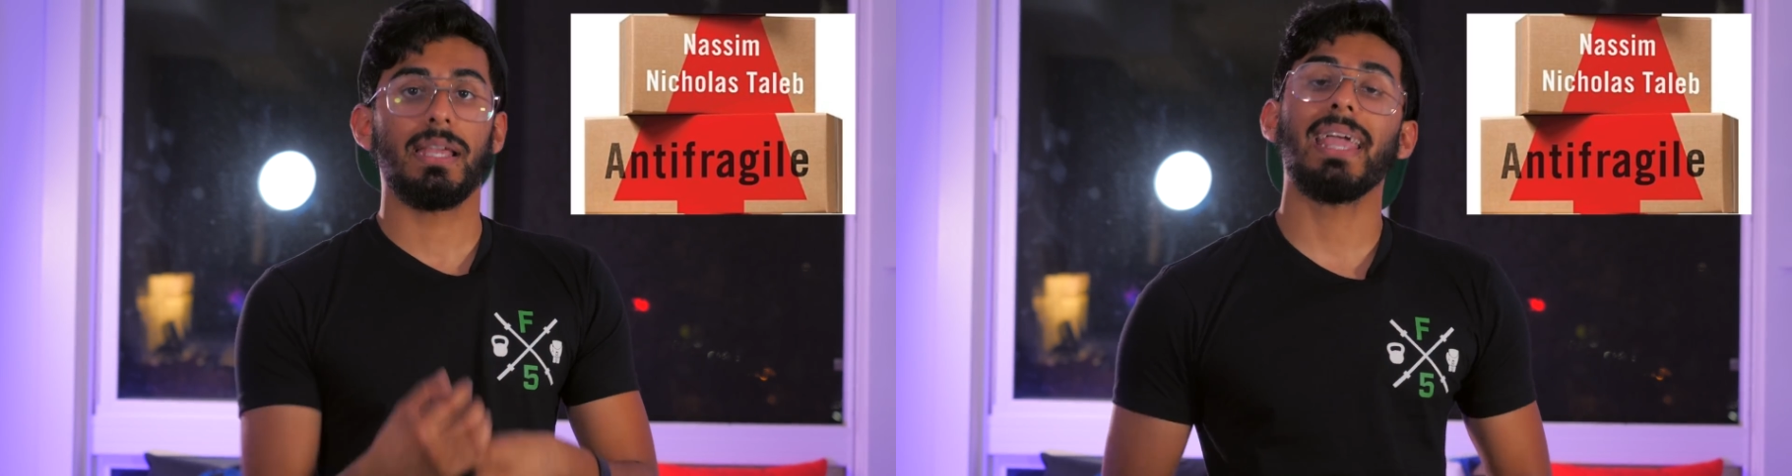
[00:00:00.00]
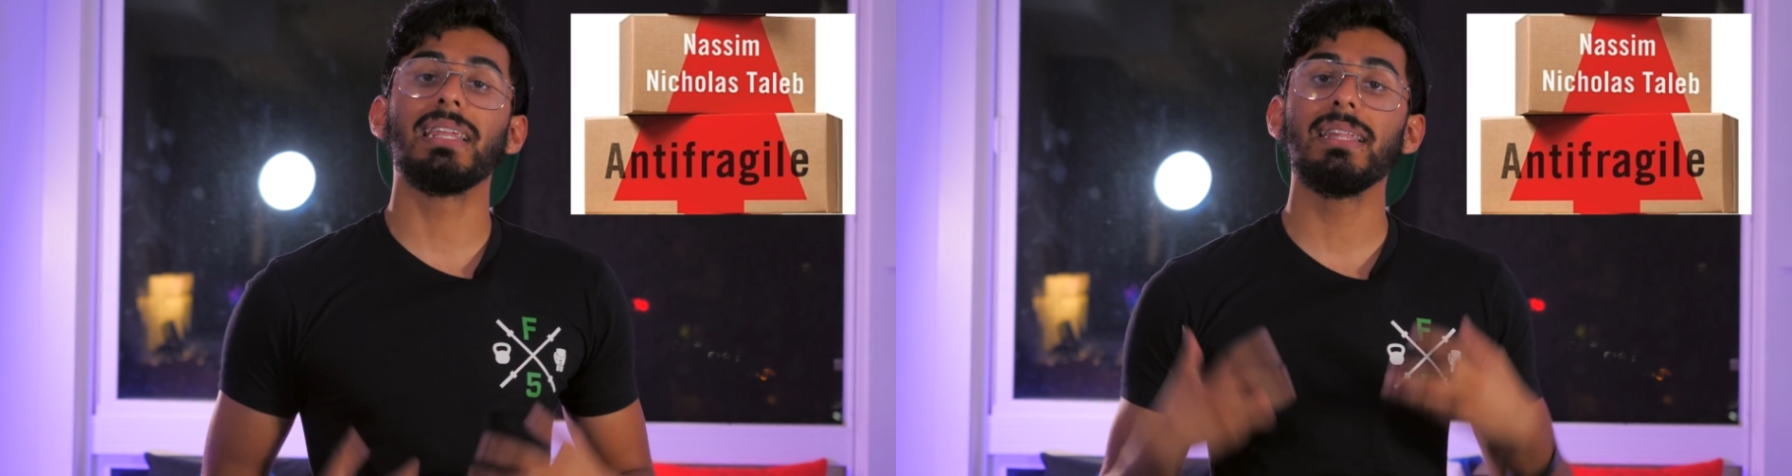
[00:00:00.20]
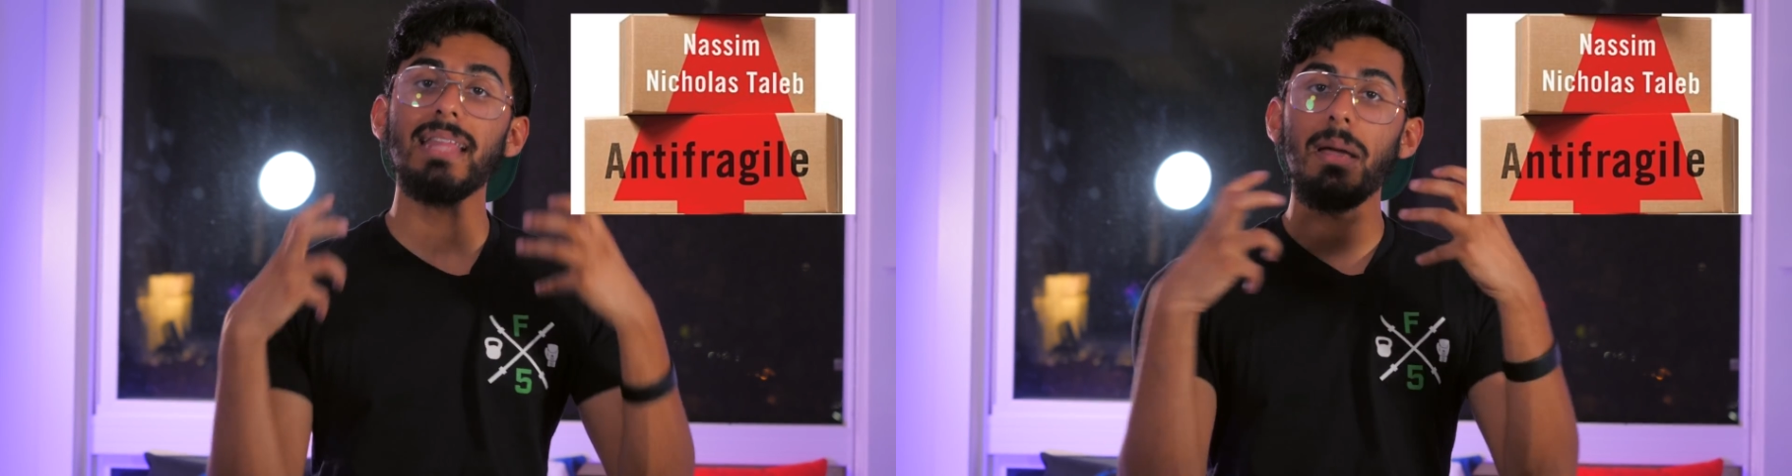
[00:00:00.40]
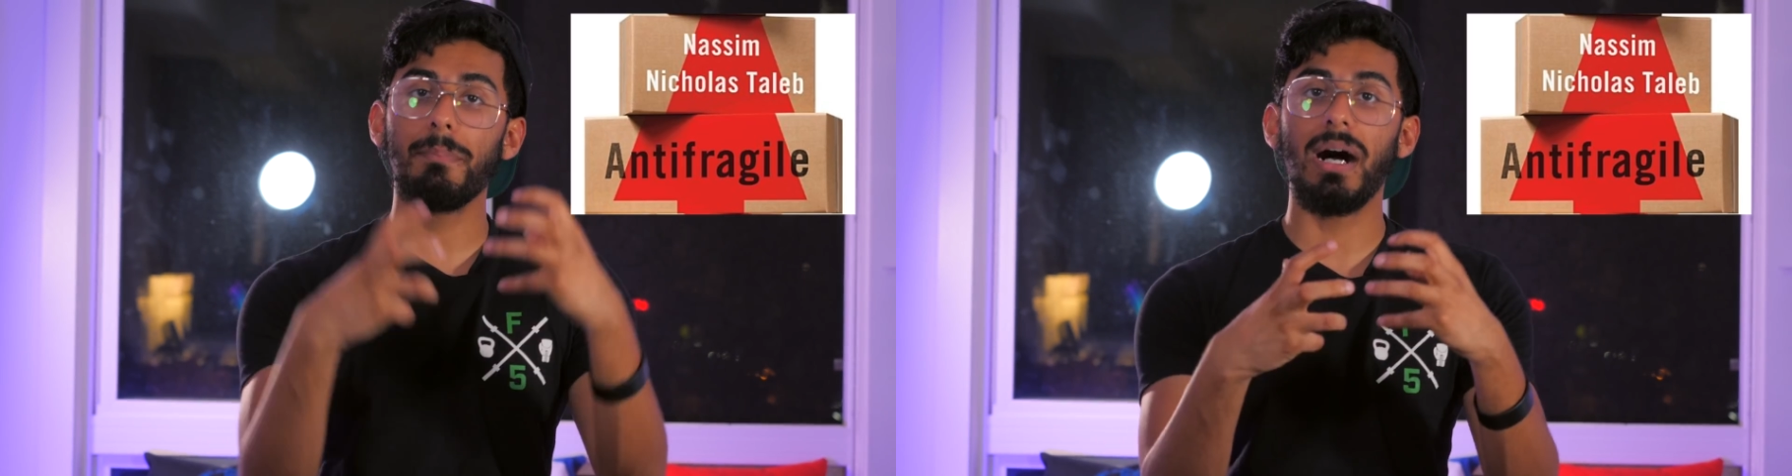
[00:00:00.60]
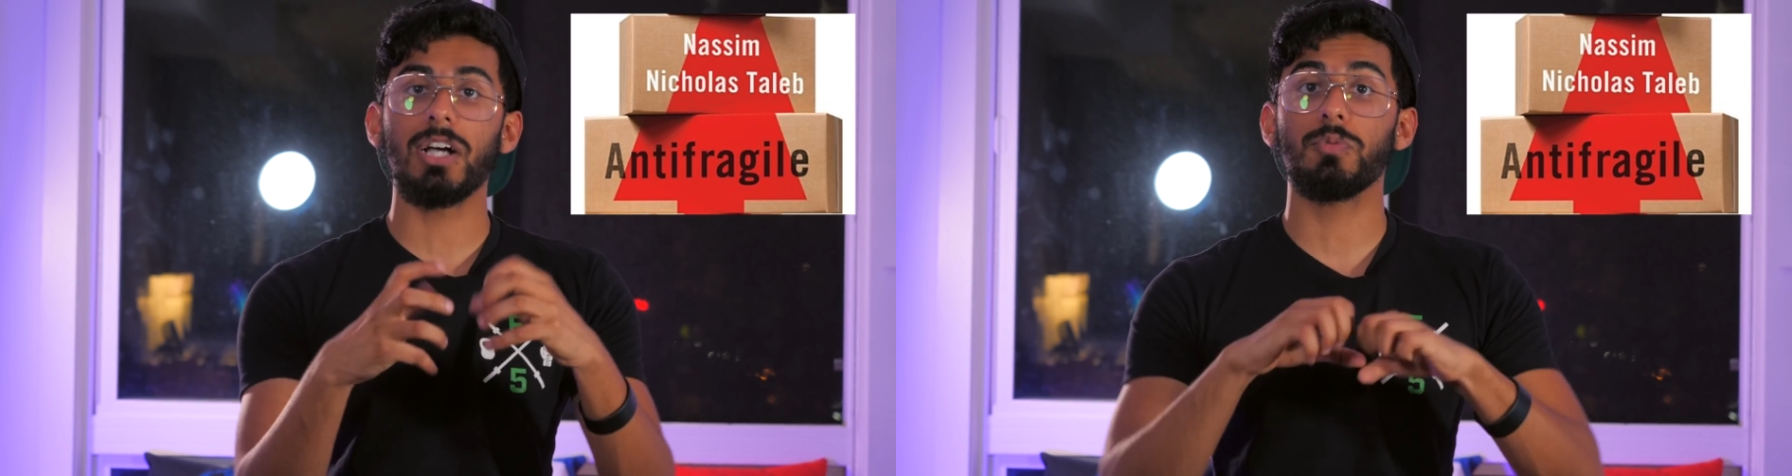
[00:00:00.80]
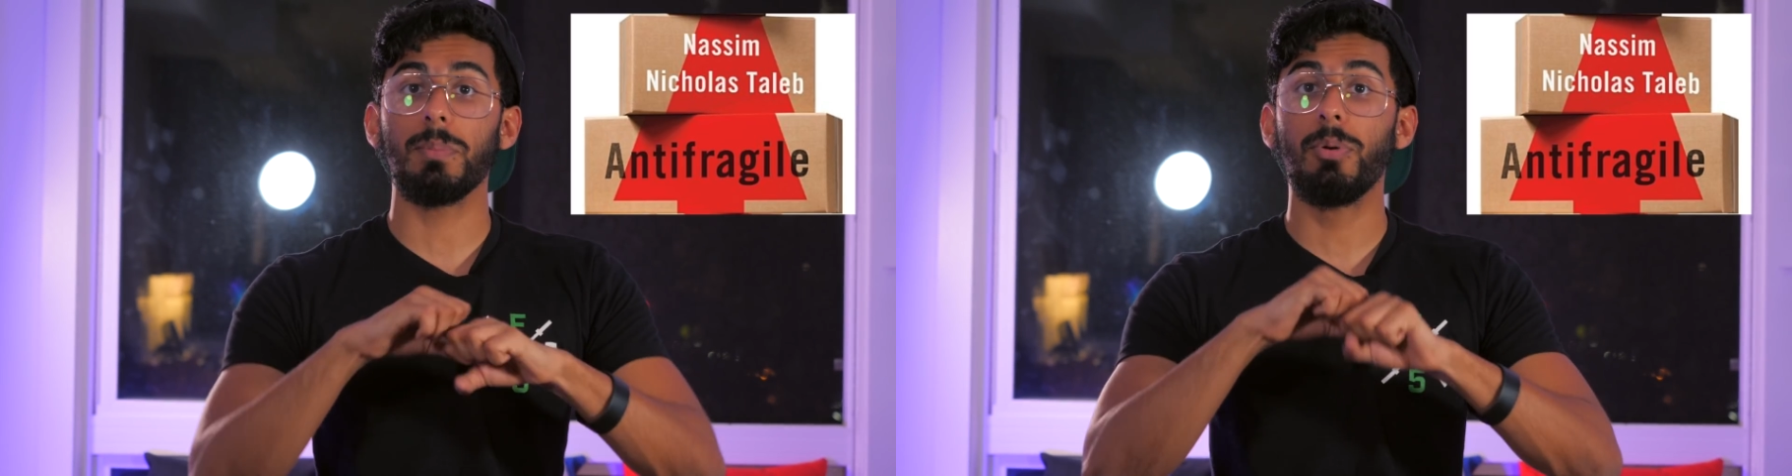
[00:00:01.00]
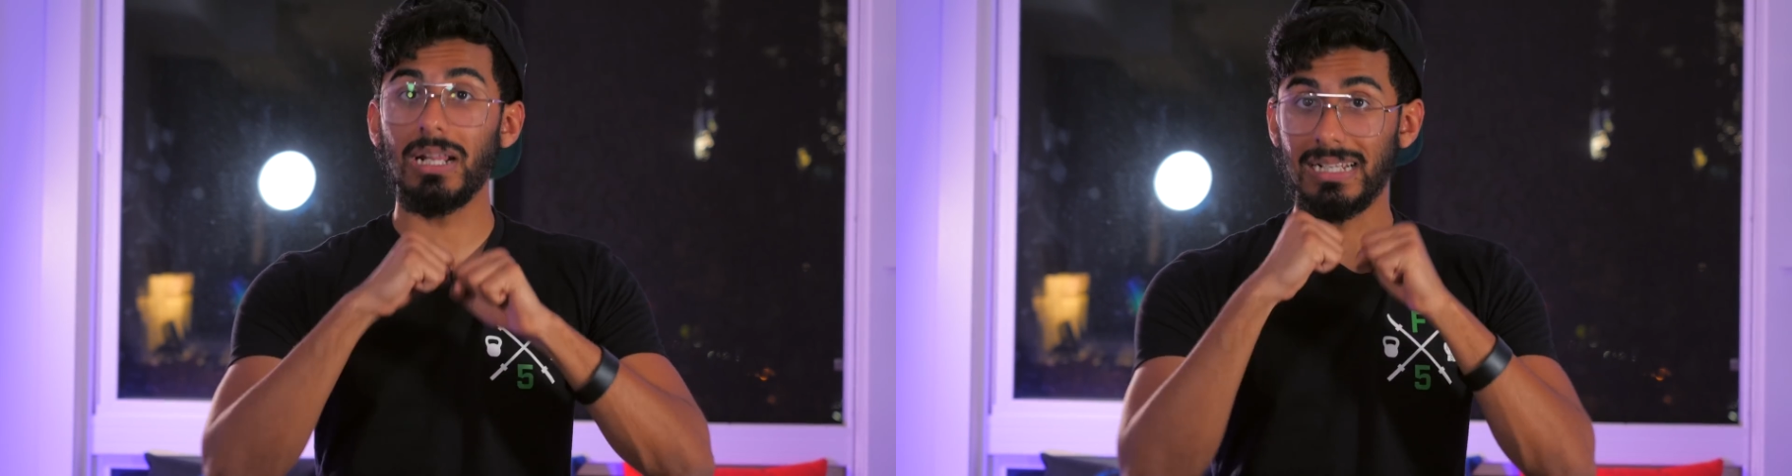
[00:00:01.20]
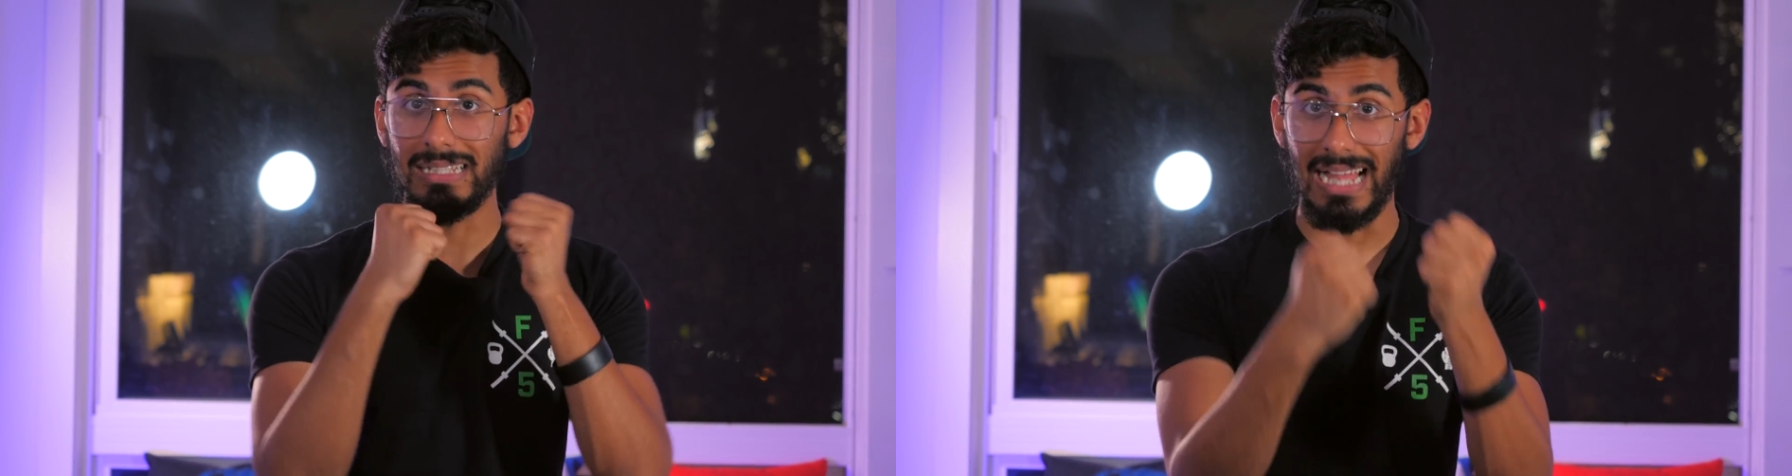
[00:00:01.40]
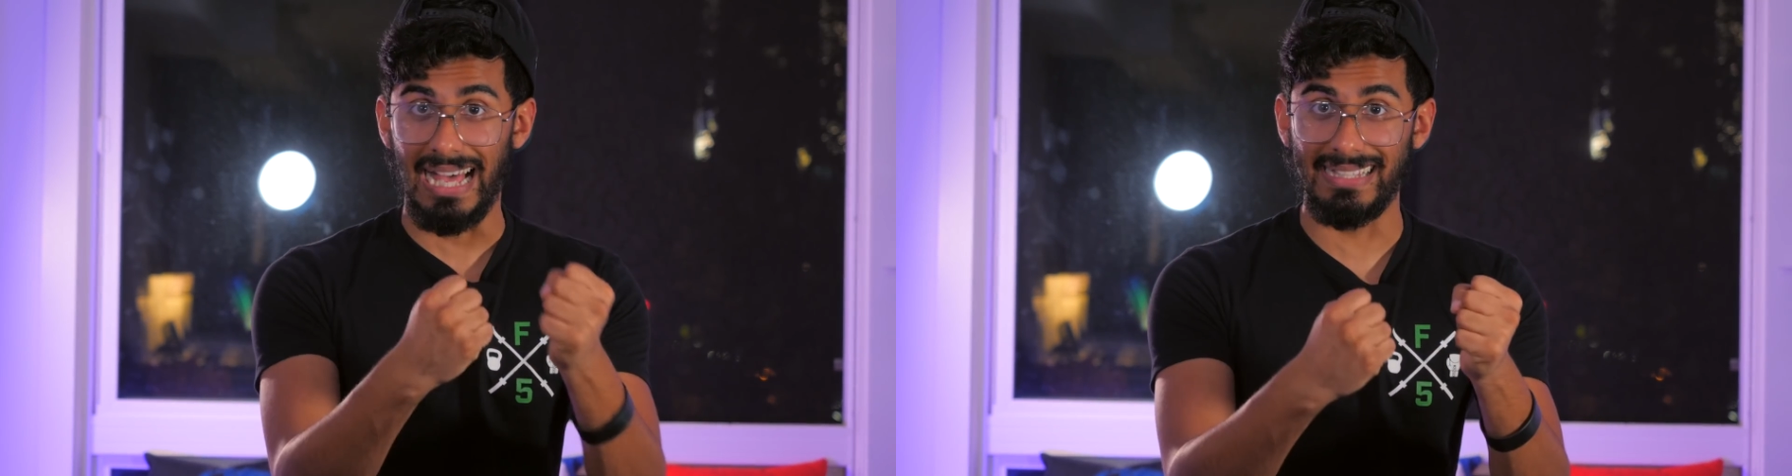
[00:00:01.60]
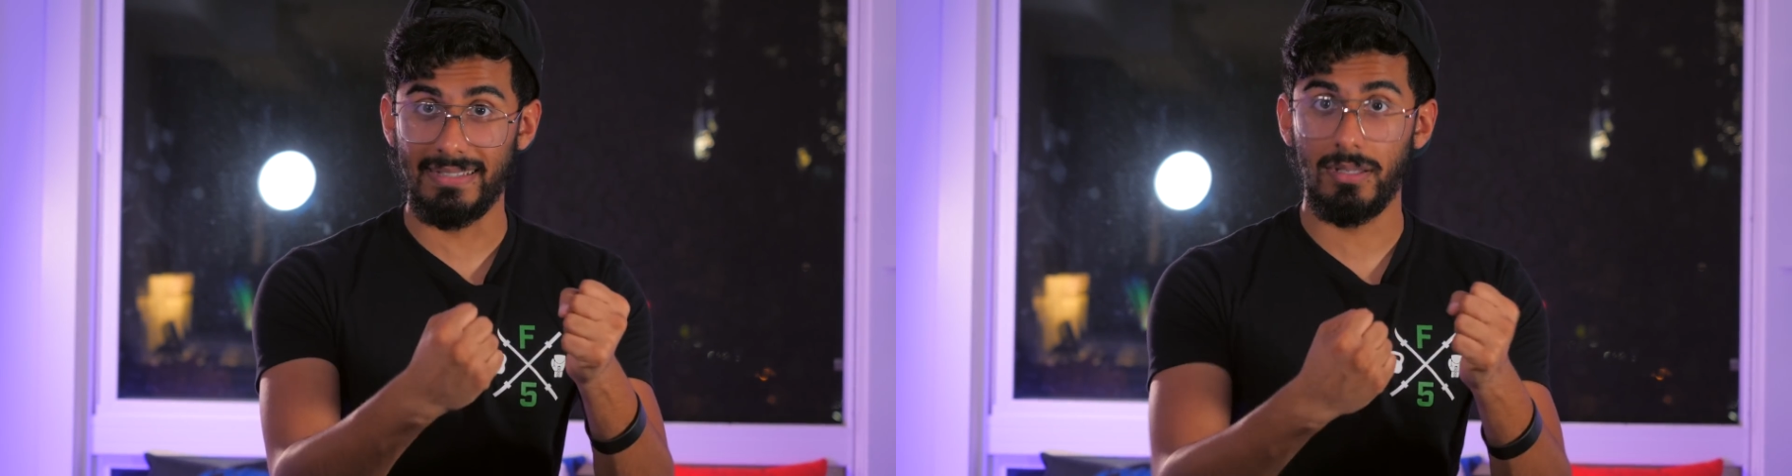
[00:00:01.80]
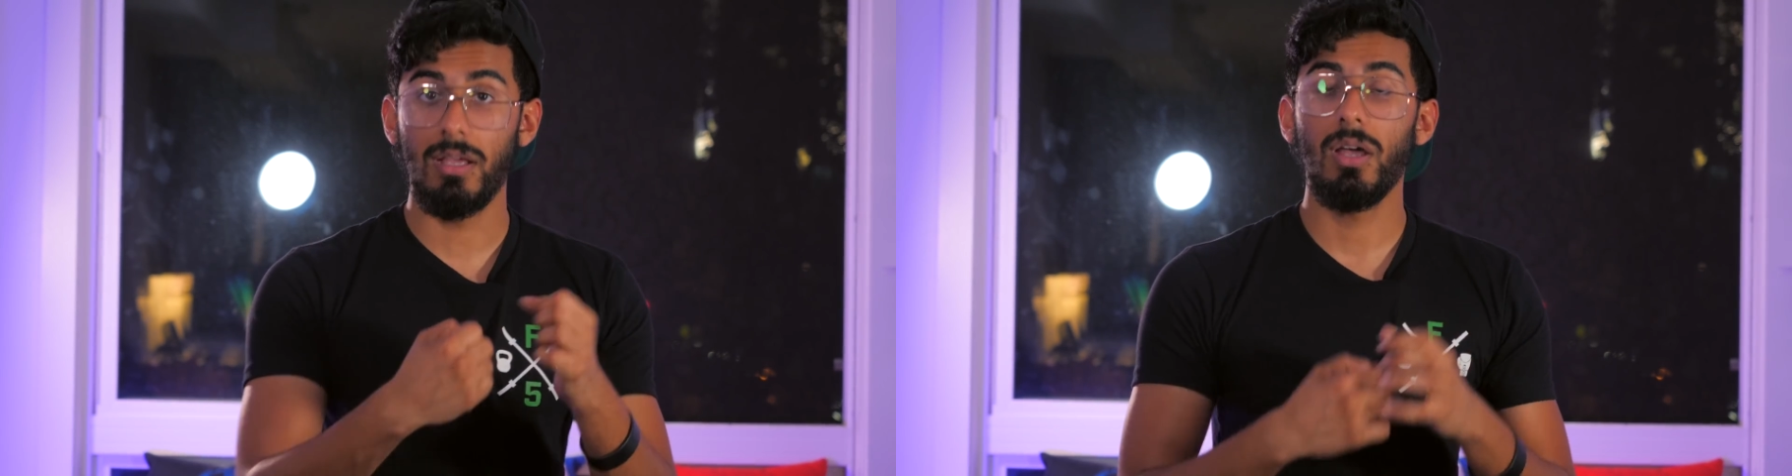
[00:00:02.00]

and in that box we put a glass.